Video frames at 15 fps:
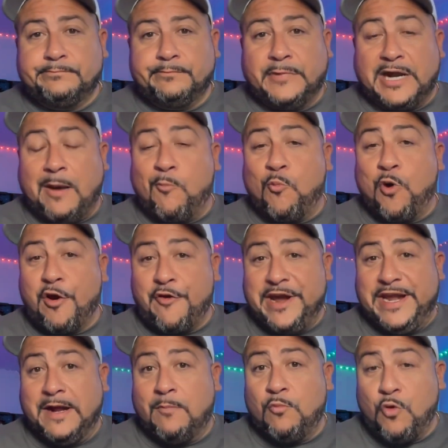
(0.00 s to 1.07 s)
But I'm
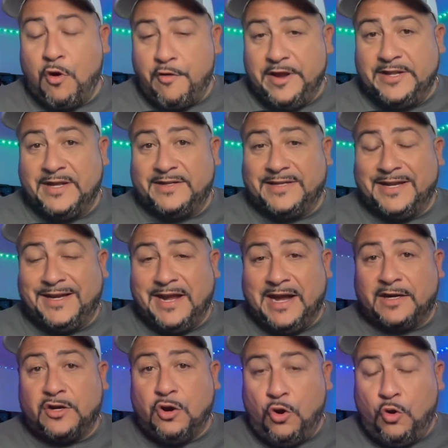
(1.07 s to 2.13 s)
worried. I'm worried that they
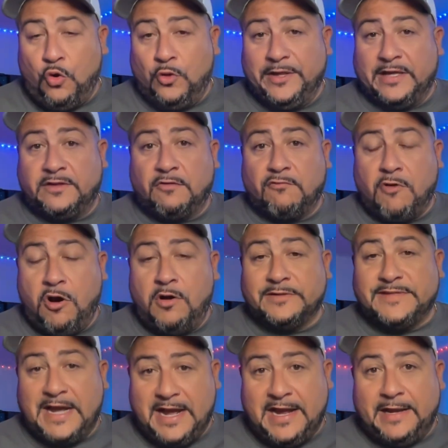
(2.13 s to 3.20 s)
got cold at the wrong
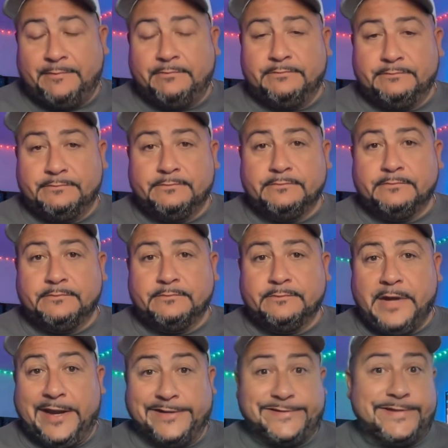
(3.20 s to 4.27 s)
time.
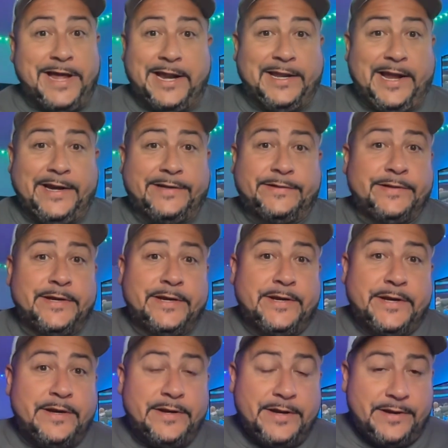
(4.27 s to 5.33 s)
And it's not like
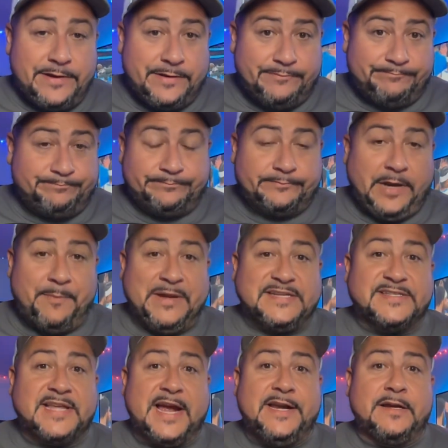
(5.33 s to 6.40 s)
I'm
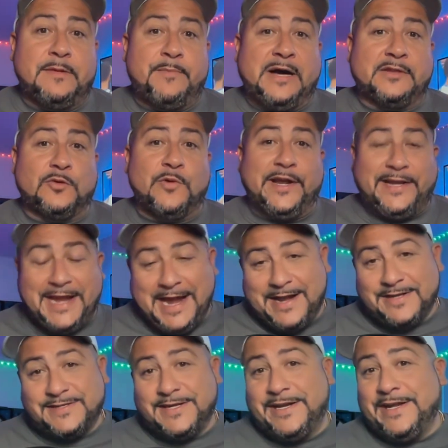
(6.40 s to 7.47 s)
excited about the way
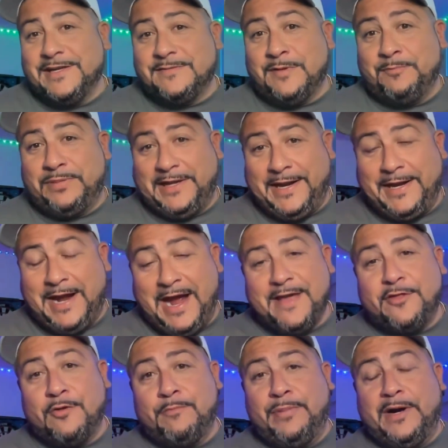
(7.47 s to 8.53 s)
Kansas City has been playing
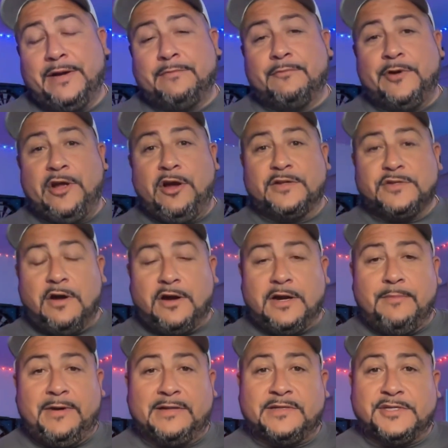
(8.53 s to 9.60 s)
either, but we are talking
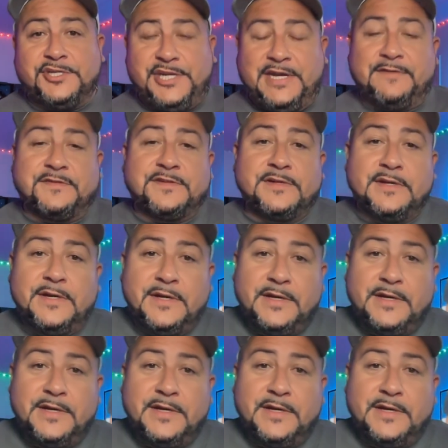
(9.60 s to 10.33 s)
about the Chiefs,